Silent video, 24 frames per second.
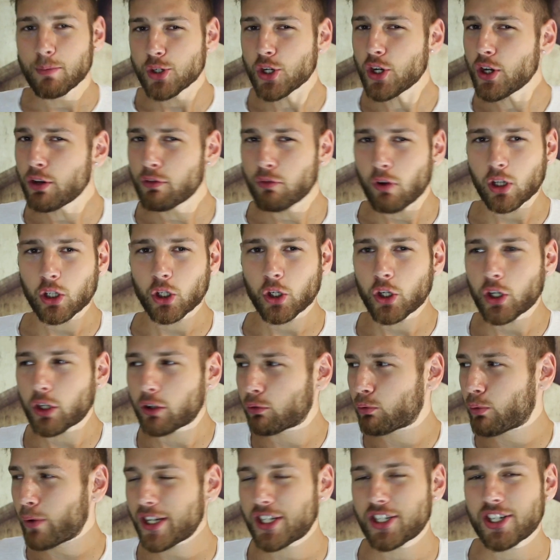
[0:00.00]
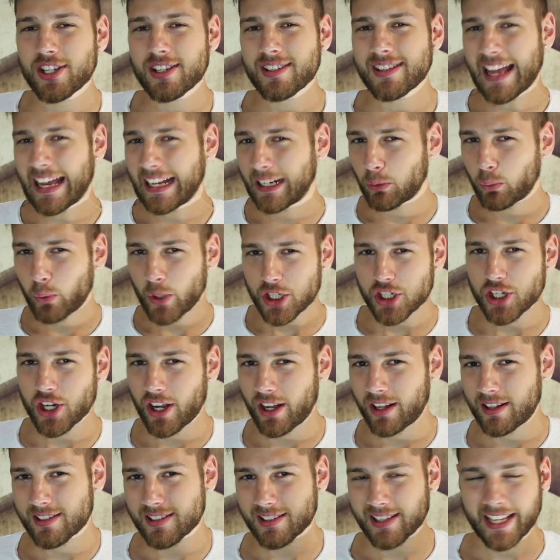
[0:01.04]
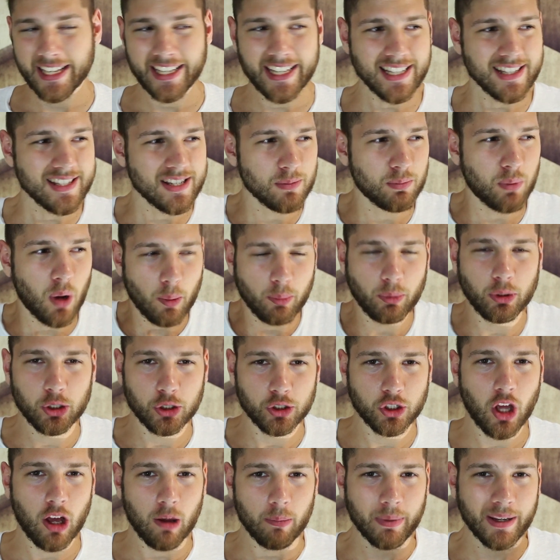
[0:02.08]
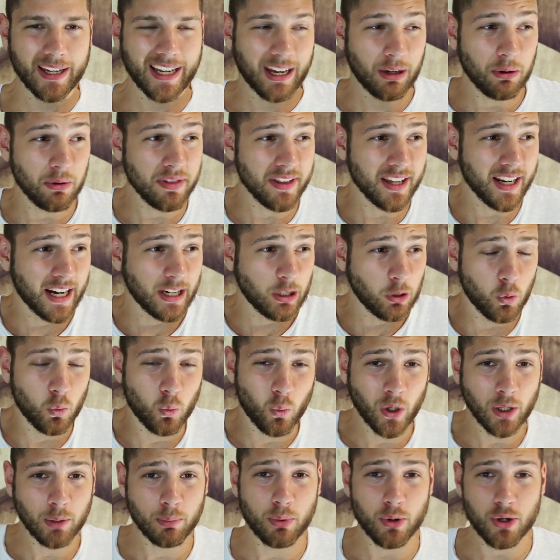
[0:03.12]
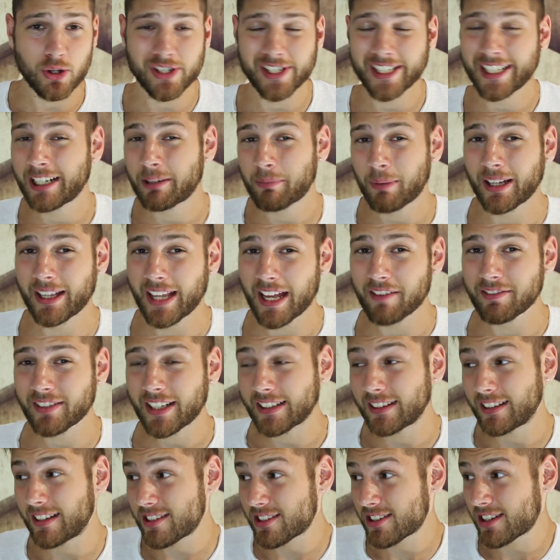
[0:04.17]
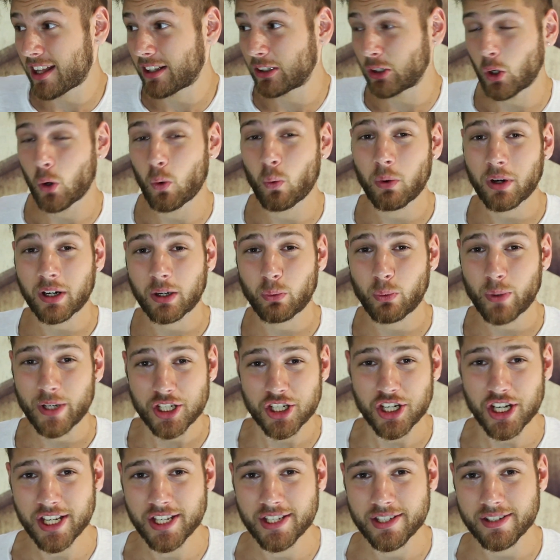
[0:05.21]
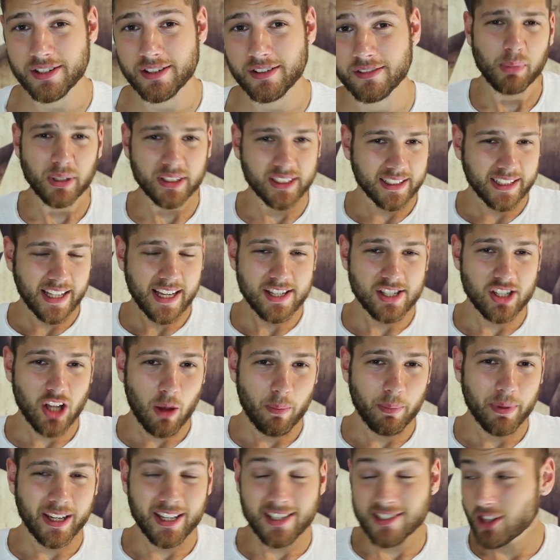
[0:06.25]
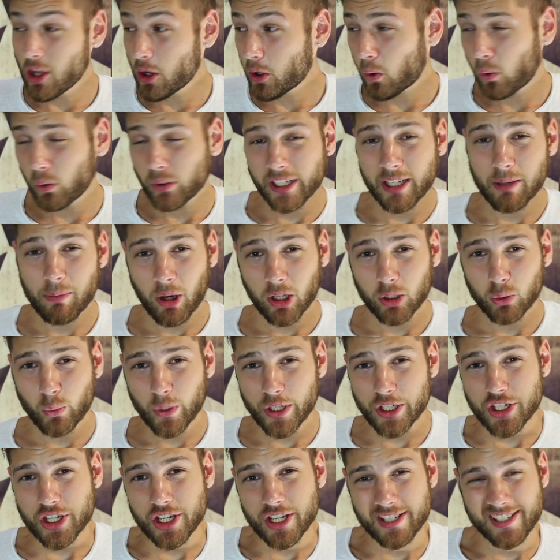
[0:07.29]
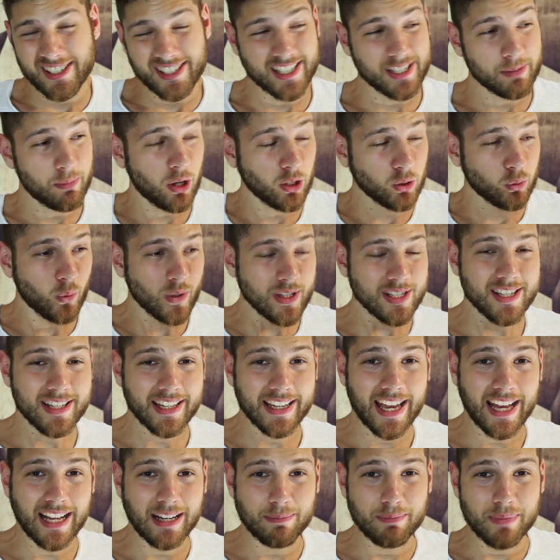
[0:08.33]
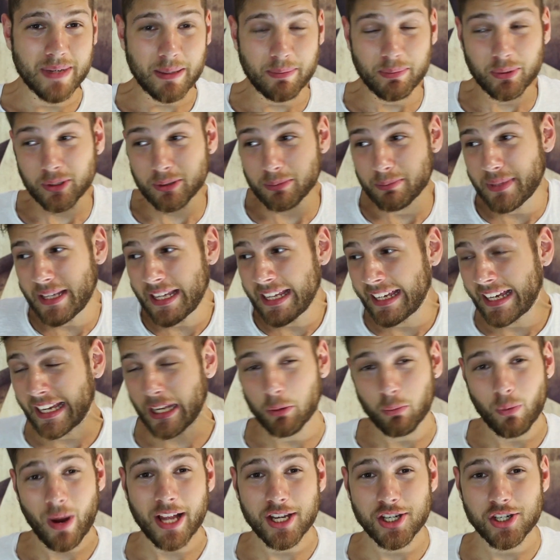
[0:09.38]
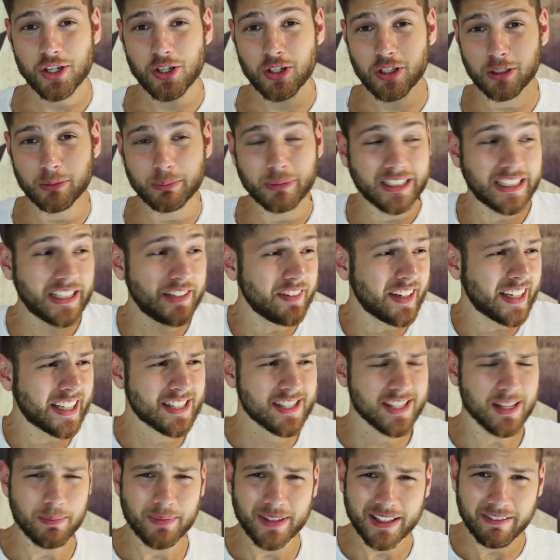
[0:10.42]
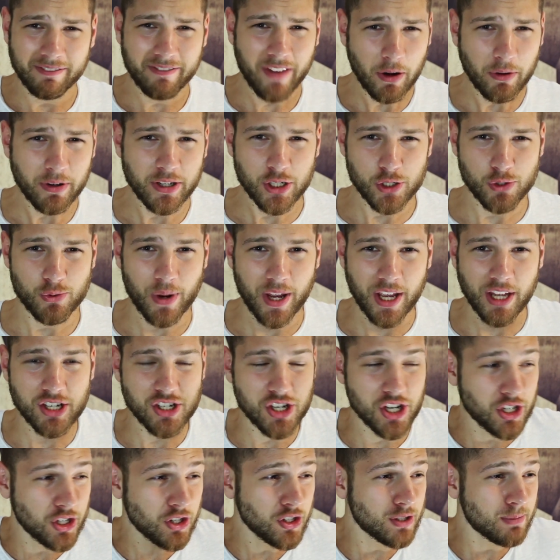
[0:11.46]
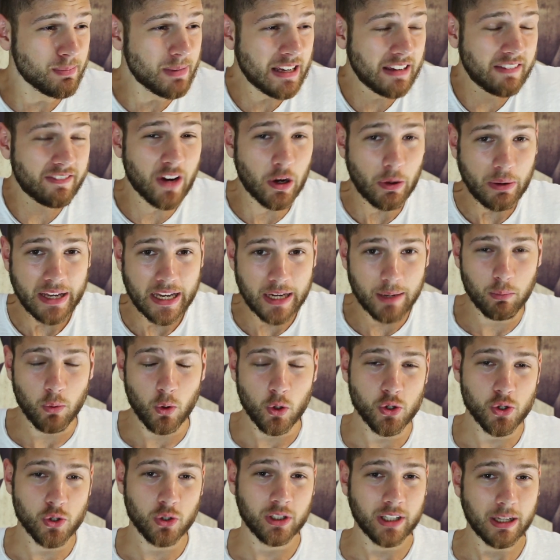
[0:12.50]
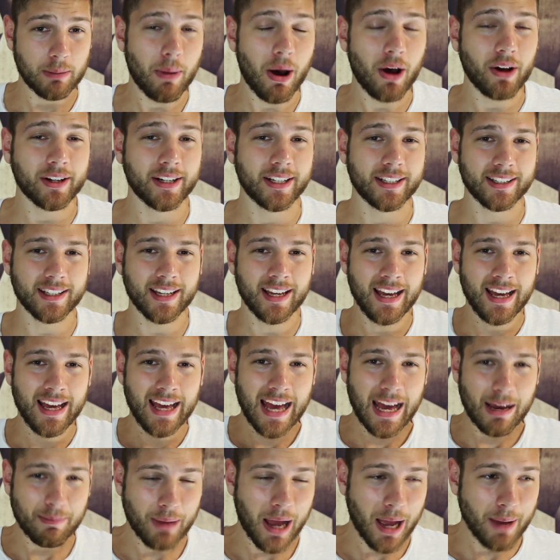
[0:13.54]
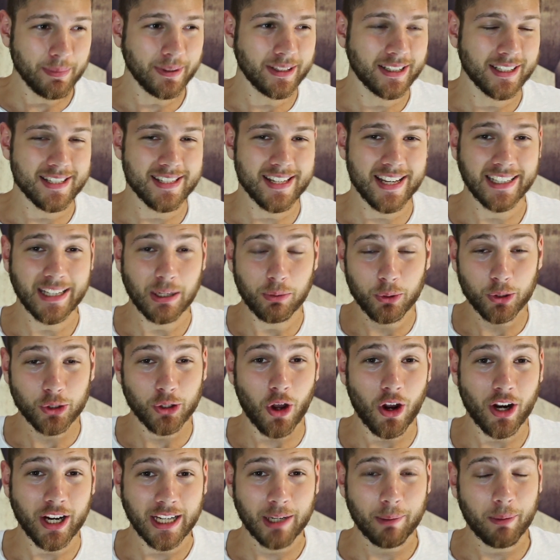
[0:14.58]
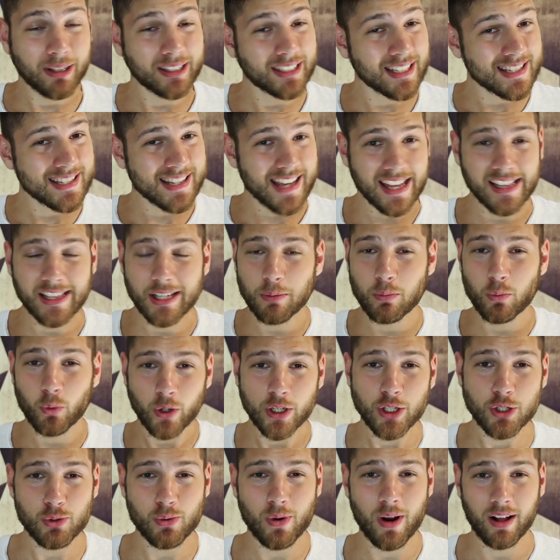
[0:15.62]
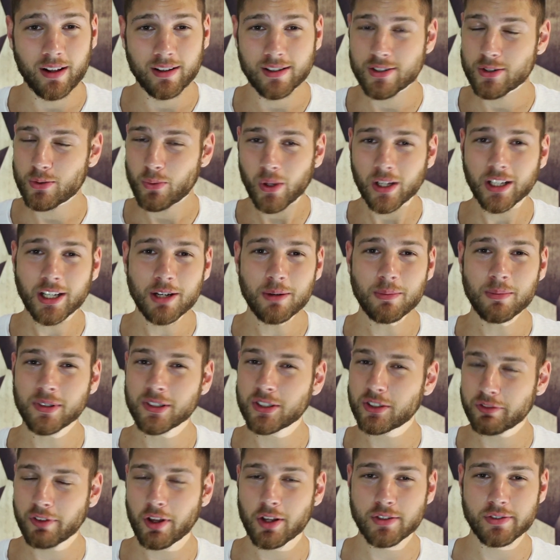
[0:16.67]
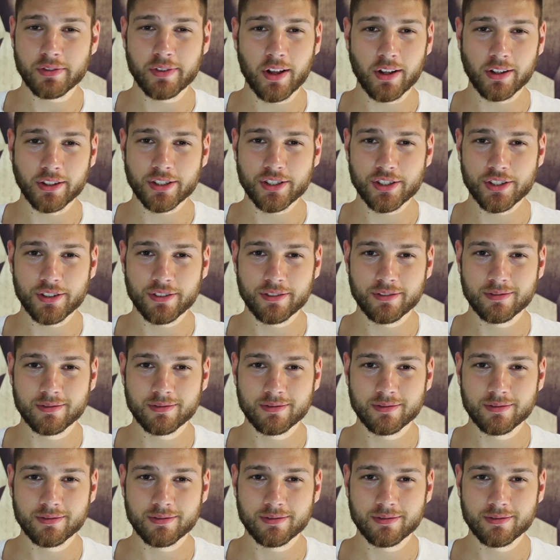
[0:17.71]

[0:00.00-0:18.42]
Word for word: I'm sure you've all heard of witches and witch hunts. Like, it's a popular topic. I don't think I know one person in my life that does not know what a witch is. But today's topic is not only about witches. It's about, once again, people being irrational, believing in something very strange, and just being very emotional about it. I'm happy to say that we're talking about the Salem Witch Trials. Welcome to Vlogs Of Knowledge.